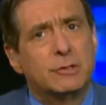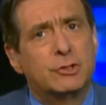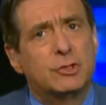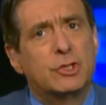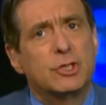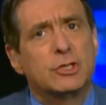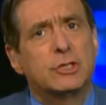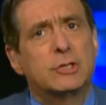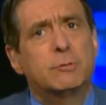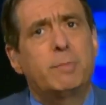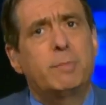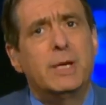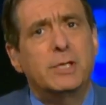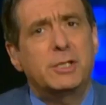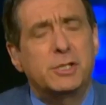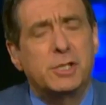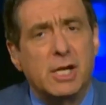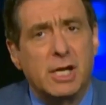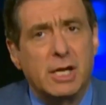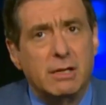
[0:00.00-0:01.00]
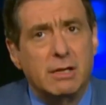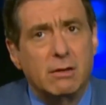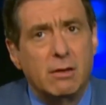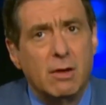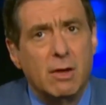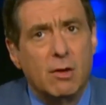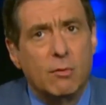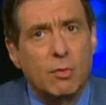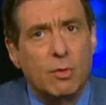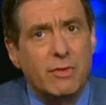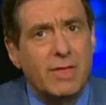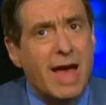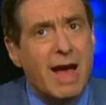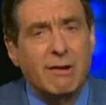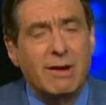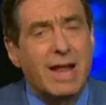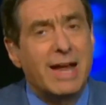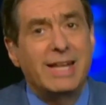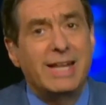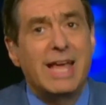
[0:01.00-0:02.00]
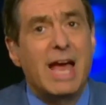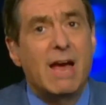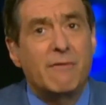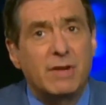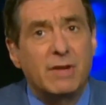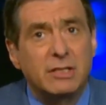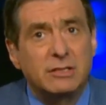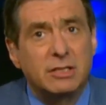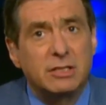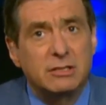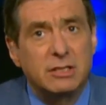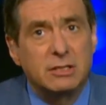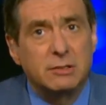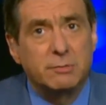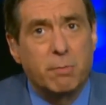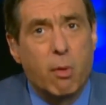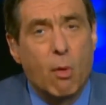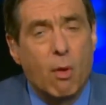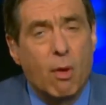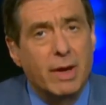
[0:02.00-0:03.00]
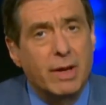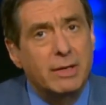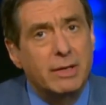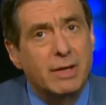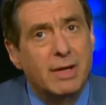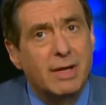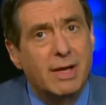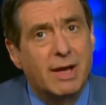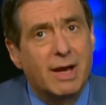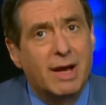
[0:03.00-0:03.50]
suspicion, without any evidence at this point,